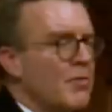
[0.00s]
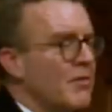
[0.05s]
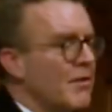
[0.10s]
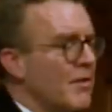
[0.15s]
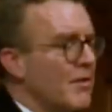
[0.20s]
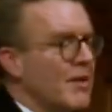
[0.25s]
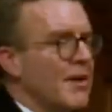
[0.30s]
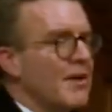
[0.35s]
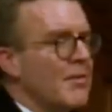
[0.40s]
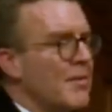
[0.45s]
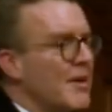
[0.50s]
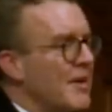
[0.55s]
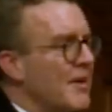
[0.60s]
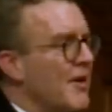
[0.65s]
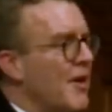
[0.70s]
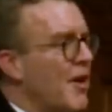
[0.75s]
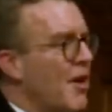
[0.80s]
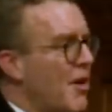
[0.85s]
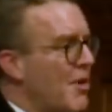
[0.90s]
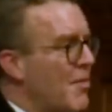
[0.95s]
was looking a bit
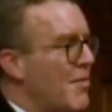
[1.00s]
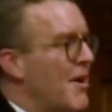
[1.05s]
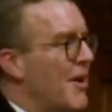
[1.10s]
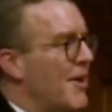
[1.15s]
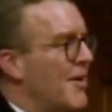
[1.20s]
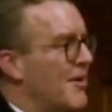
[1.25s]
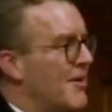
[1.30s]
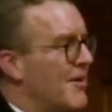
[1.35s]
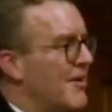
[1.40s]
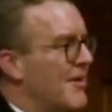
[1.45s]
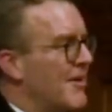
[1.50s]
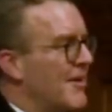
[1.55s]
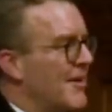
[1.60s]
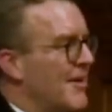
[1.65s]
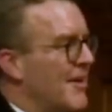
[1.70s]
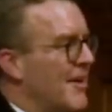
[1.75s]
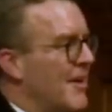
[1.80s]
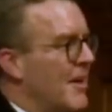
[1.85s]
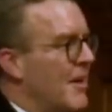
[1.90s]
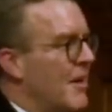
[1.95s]
calmer
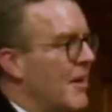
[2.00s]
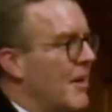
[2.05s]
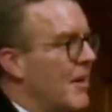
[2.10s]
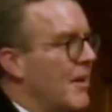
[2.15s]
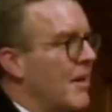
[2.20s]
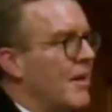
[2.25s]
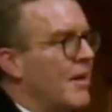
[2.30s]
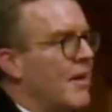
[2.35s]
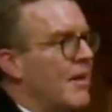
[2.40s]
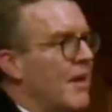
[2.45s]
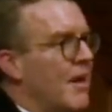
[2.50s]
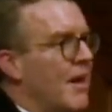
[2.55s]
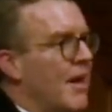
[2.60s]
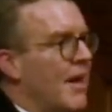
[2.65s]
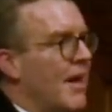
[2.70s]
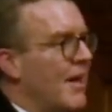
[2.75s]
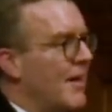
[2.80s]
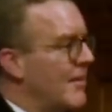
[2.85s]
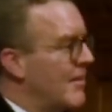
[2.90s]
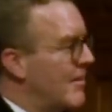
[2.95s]
uh,
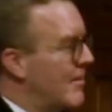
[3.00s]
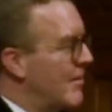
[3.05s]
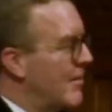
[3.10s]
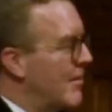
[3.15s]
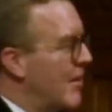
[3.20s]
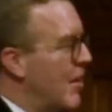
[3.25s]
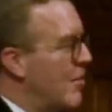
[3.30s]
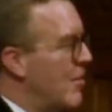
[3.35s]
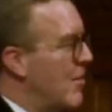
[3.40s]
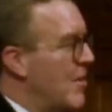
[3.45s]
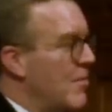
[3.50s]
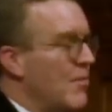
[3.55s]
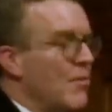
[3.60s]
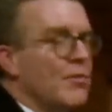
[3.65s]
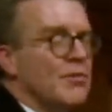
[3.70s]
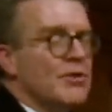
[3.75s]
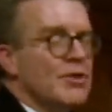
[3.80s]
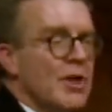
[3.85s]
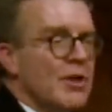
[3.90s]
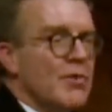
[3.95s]
and a bit
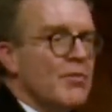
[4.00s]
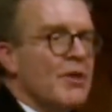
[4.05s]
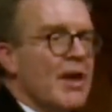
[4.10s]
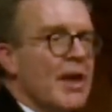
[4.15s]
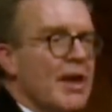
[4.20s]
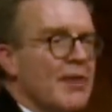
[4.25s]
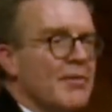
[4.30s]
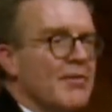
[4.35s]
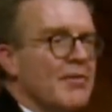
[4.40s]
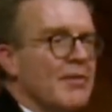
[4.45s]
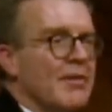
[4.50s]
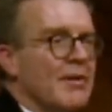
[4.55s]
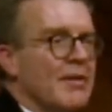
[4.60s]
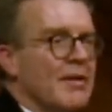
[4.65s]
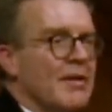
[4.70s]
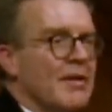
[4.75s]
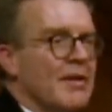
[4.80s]
more chilled out.